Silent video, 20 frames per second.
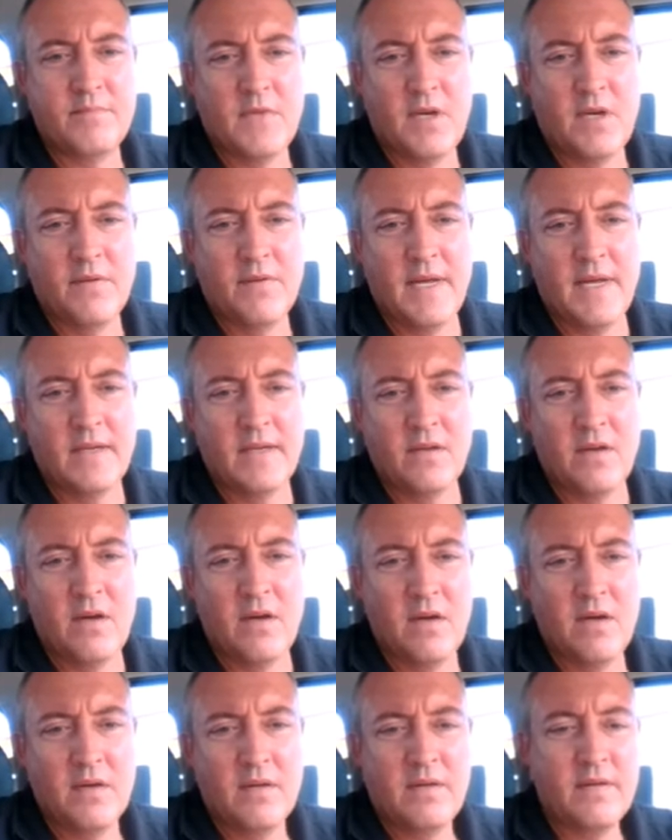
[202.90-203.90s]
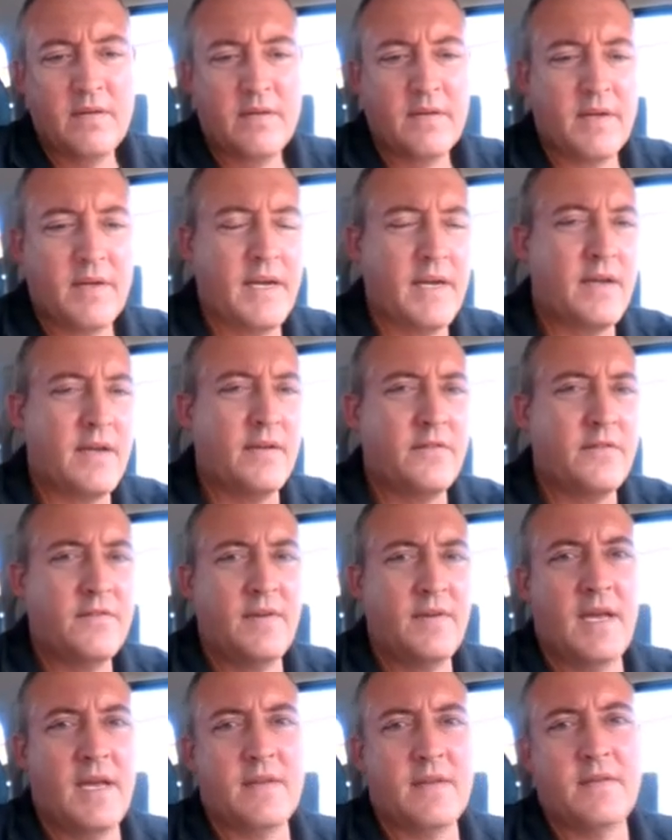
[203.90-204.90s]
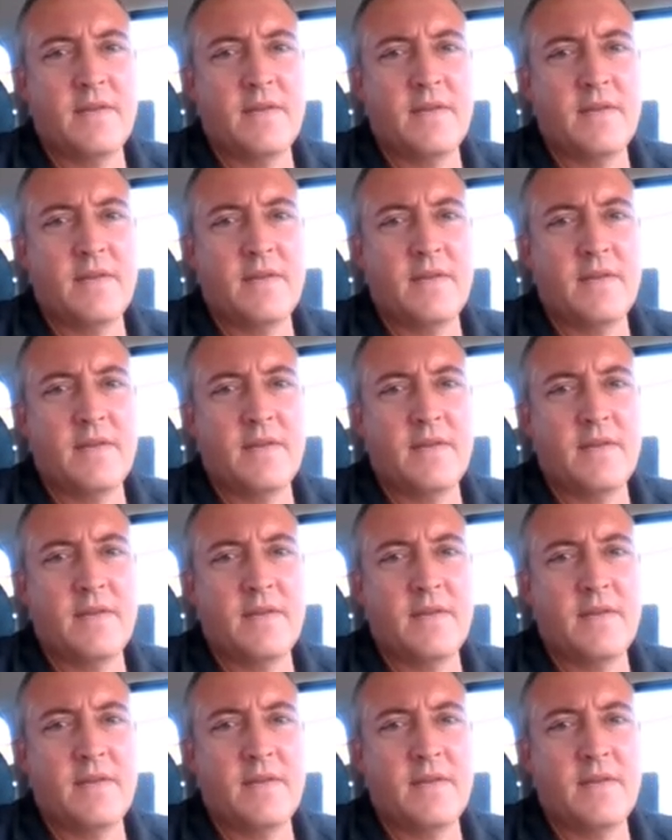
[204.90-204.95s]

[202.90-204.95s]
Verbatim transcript: all night long. I could see it